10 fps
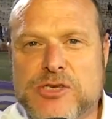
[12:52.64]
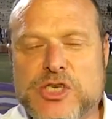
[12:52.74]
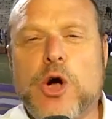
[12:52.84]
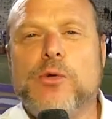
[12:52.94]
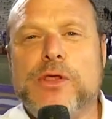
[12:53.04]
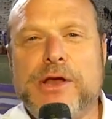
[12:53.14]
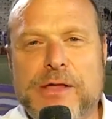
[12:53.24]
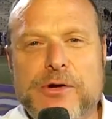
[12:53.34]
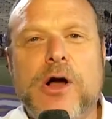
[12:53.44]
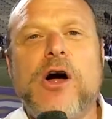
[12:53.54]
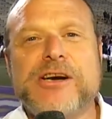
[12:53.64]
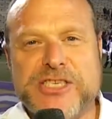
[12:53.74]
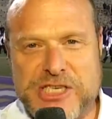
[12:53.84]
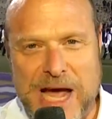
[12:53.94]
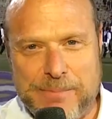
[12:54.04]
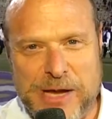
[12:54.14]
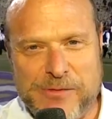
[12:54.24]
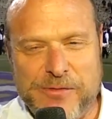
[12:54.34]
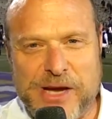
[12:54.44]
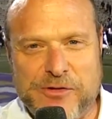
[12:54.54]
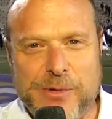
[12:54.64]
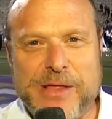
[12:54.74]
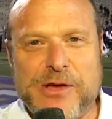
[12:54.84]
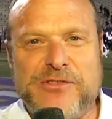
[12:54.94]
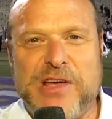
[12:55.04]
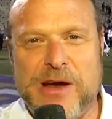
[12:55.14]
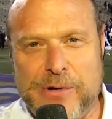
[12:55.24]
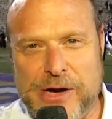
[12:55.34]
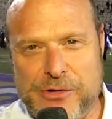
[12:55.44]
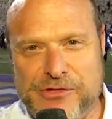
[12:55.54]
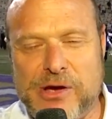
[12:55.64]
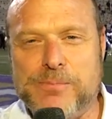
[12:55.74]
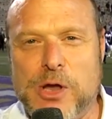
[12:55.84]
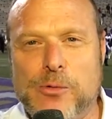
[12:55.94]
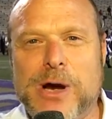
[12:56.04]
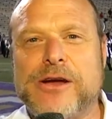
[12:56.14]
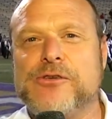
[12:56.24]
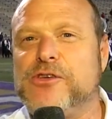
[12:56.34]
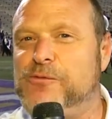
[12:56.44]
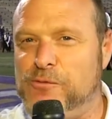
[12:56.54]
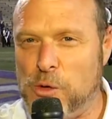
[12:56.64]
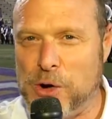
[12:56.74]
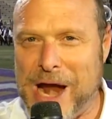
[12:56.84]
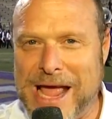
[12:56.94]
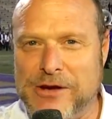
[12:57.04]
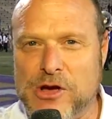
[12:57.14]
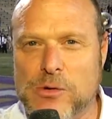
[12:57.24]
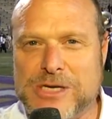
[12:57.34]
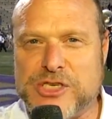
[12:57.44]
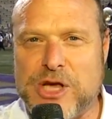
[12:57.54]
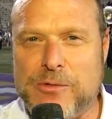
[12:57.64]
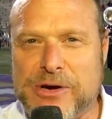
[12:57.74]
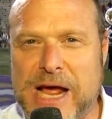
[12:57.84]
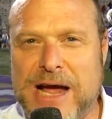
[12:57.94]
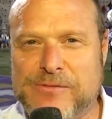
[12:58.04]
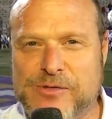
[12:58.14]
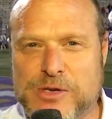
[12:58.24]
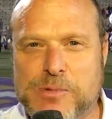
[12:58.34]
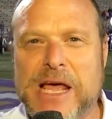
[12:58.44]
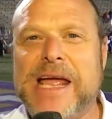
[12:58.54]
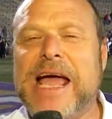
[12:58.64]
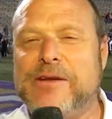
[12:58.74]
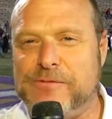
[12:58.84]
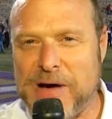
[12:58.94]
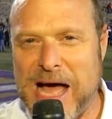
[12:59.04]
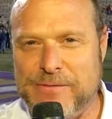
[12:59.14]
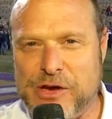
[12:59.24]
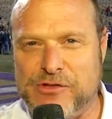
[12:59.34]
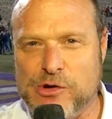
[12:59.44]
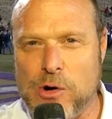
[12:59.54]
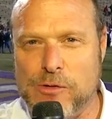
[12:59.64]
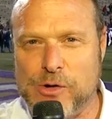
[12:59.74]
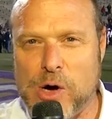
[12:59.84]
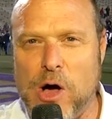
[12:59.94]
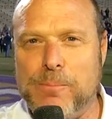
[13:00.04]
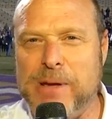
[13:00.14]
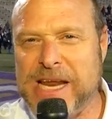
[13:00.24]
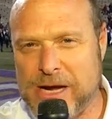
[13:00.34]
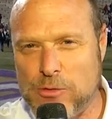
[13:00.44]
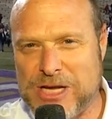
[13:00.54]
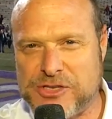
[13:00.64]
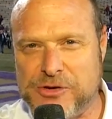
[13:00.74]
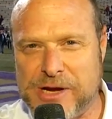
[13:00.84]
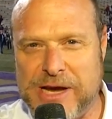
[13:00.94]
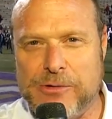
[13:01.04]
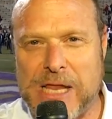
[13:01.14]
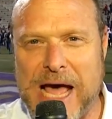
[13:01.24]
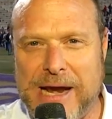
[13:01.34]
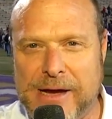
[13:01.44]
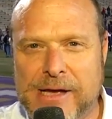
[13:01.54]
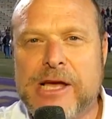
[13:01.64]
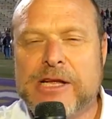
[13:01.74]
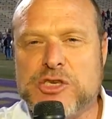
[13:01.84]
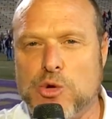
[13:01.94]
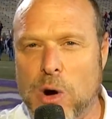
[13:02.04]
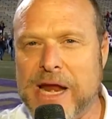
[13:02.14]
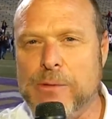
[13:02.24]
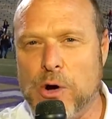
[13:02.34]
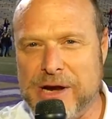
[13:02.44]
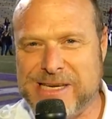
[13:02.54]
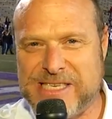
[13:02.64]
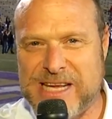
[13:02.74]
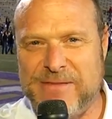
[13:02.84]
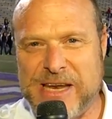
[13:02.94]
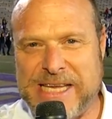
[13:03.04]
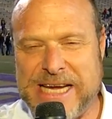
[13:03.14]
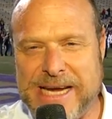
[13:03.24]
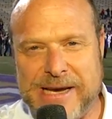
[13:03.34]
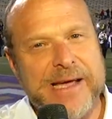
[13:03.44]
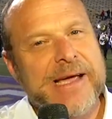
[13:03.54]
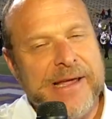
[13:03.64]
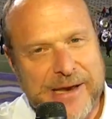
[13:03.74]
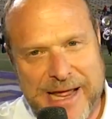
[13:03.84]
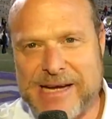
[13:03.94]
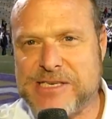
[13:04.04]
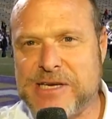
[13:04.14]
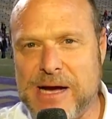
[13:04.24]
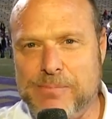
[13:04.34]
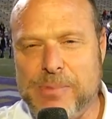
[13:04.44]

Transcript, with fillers: So with another heart-stopping victory, the Terriers up their record to four and oh in Southern Conference play and five and two overall, beating Western Carolina twenty-one to seventeen. Next up,